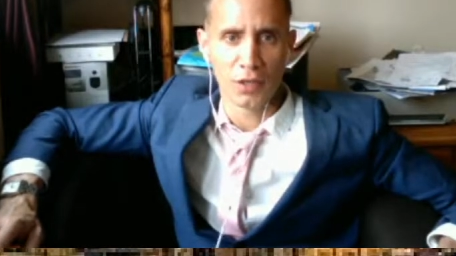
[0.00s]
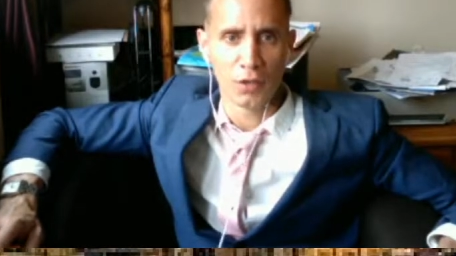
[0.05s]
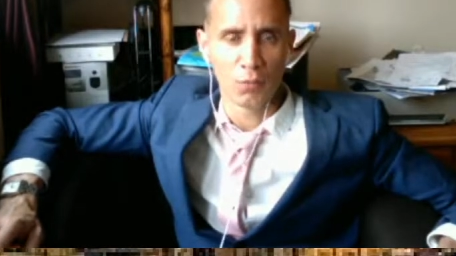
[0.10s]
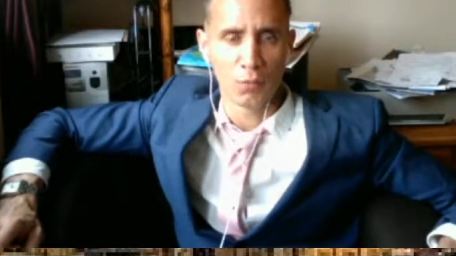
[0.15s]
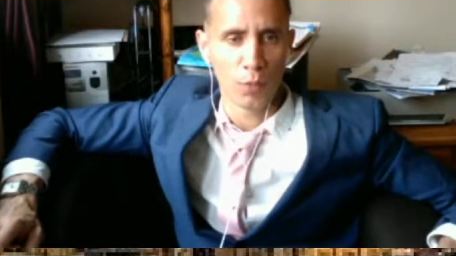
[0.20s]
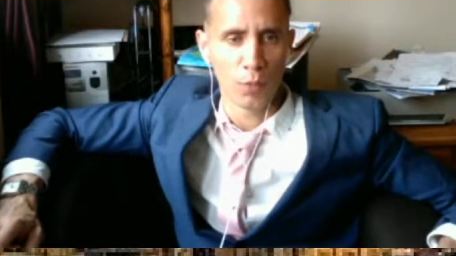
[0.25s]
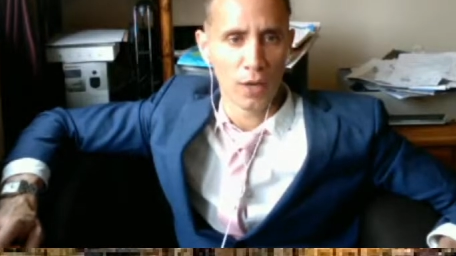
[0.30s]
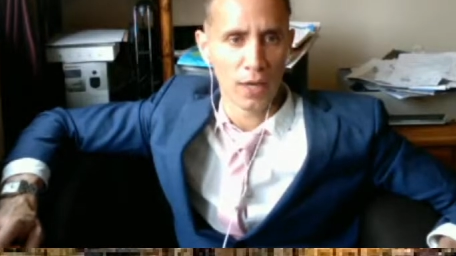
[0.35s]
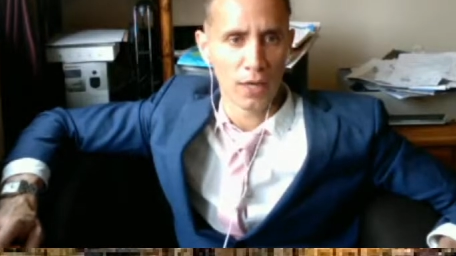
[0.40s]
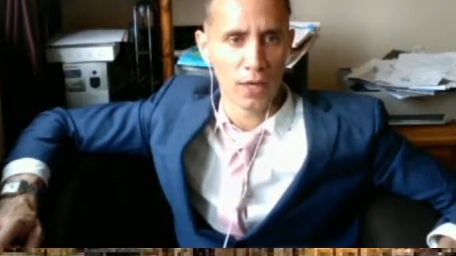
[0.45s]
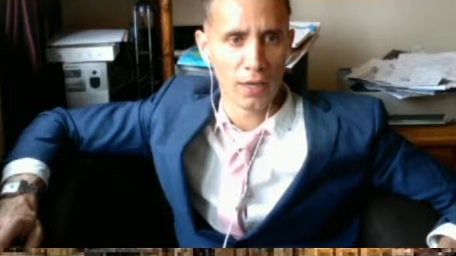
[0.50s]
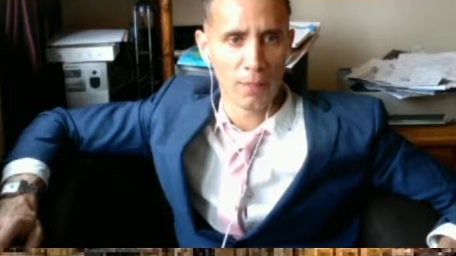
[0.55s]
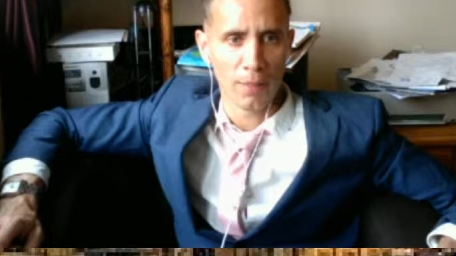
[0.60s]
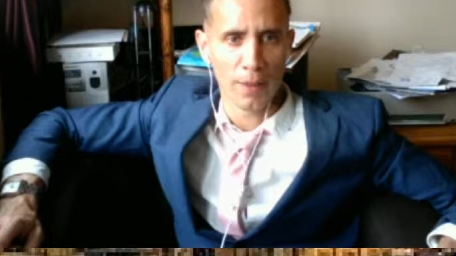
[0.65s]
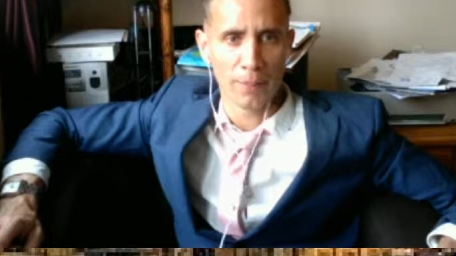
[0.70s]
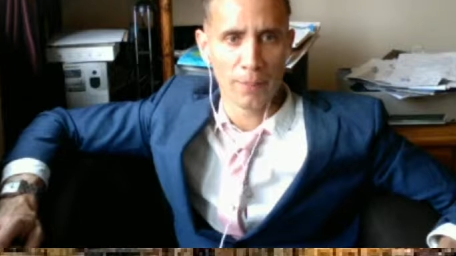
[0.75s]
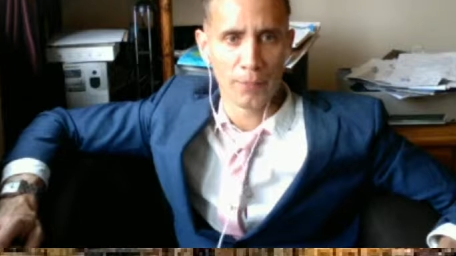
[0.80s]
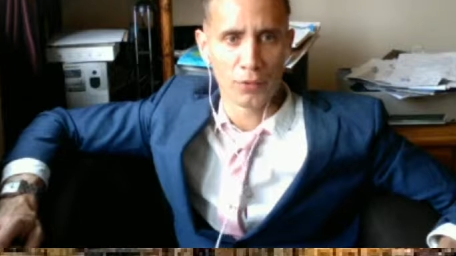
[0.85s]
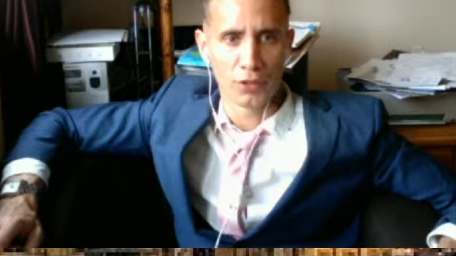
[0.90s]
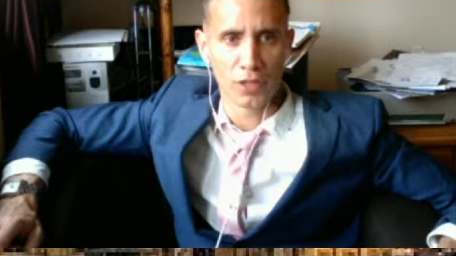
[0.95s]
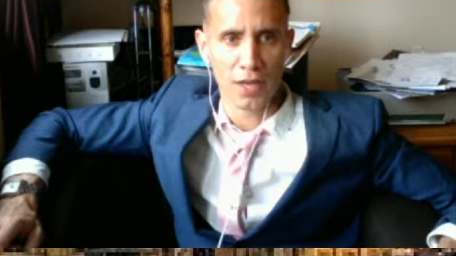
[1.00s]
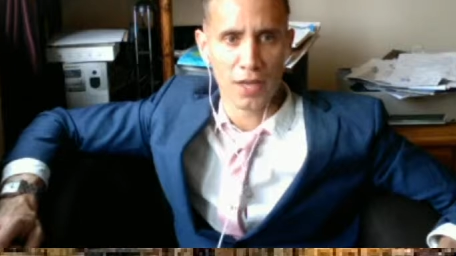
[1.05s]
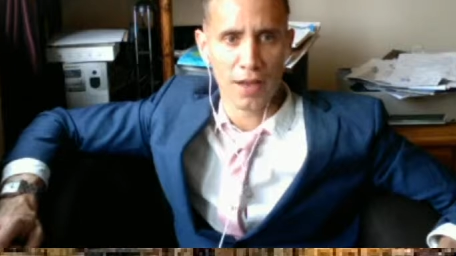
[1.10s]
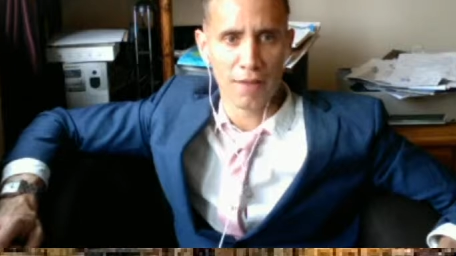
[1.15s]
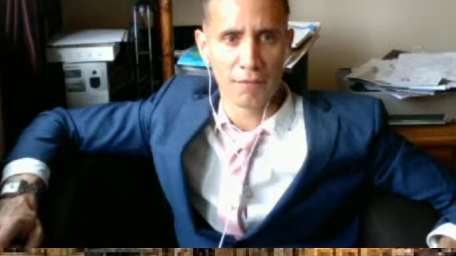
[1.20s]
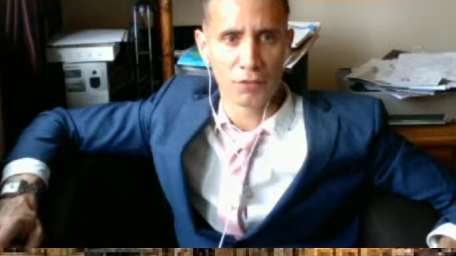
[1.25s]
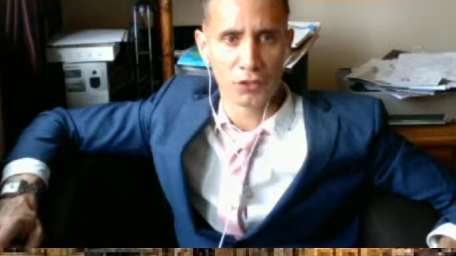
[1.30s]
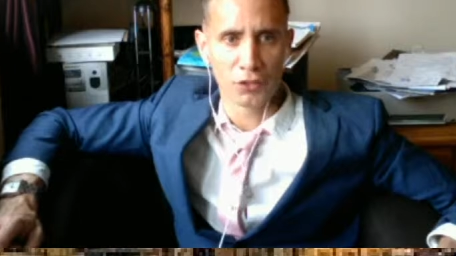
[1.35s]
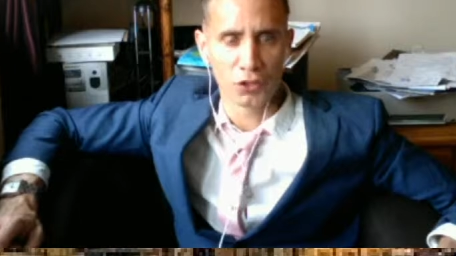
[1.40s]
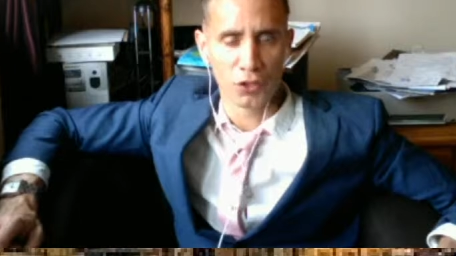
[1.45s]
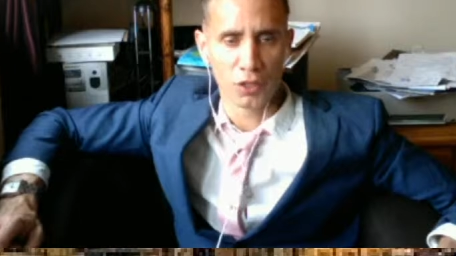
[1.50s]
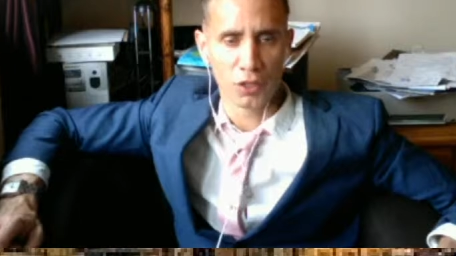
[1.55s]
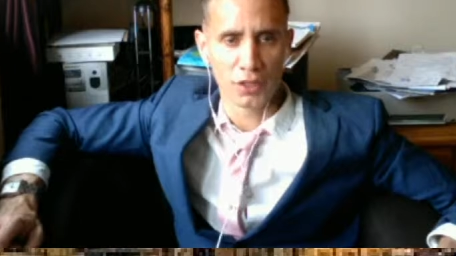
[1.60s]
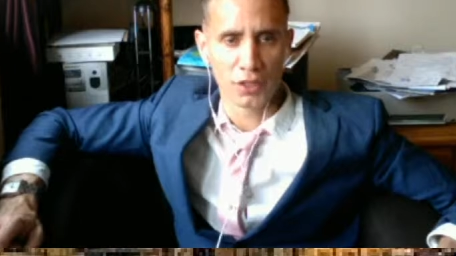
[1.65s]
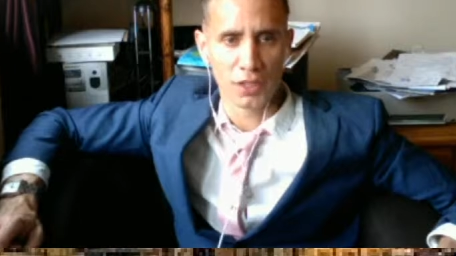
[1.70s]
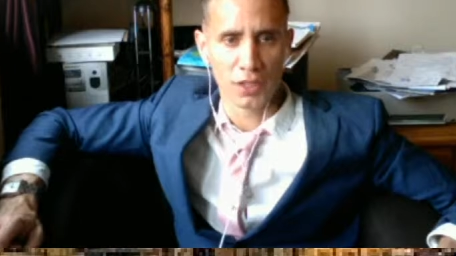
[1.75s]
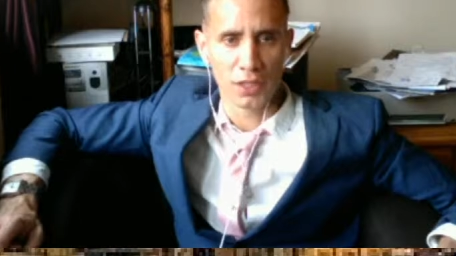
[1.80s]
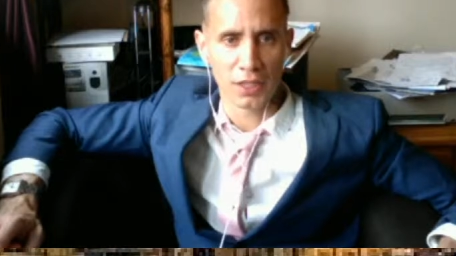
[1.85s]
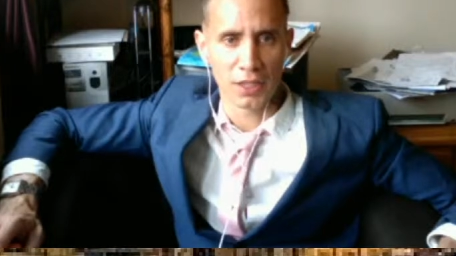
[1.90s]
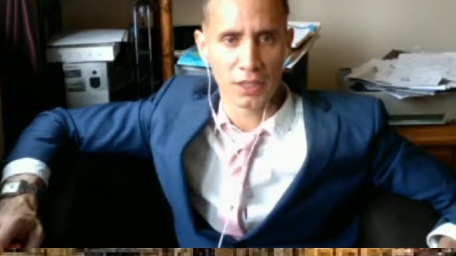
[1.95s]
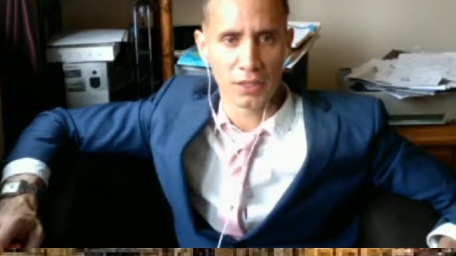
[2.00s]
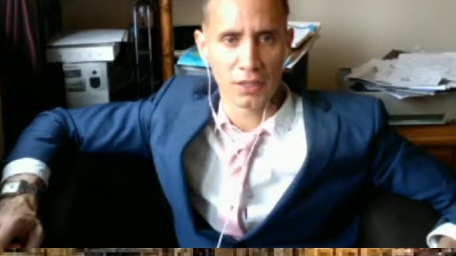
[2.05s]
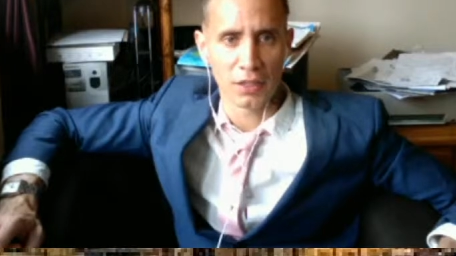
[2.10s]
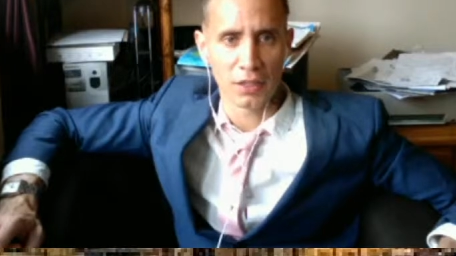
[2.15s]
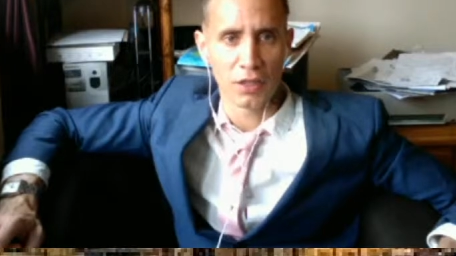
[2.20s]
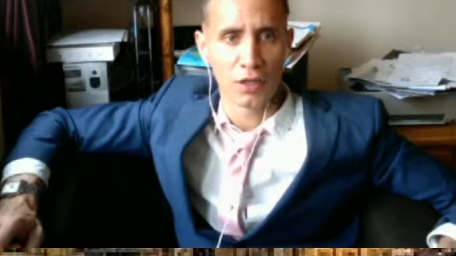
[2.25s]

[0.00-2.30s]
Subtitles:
where the members emphasised the need